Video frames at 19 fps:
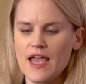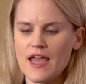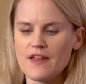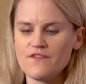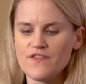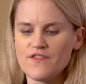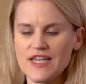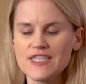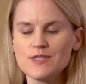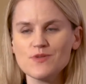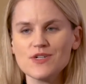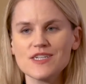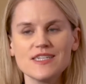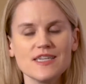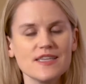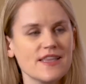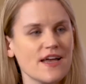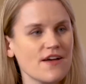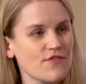And Facebook
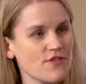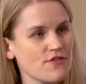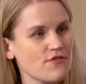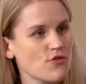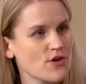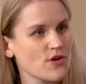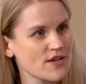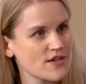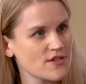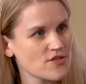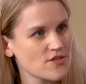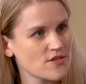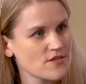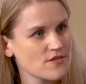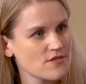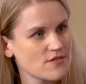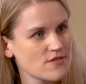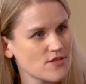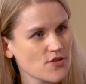did that for four
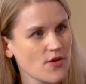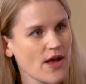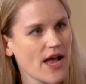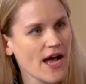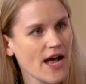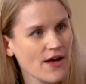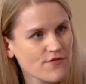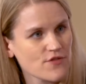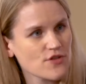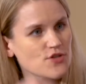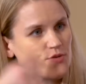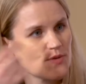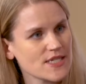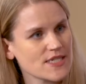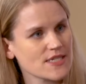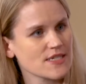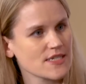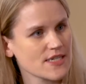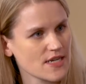years. So after the
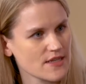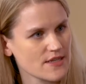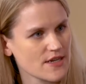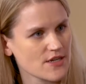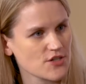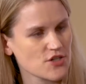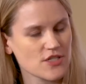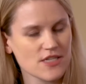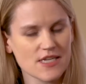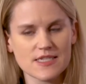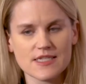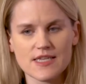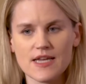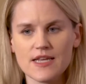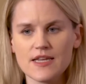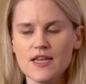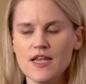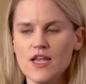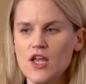2016 election, they
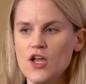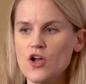said,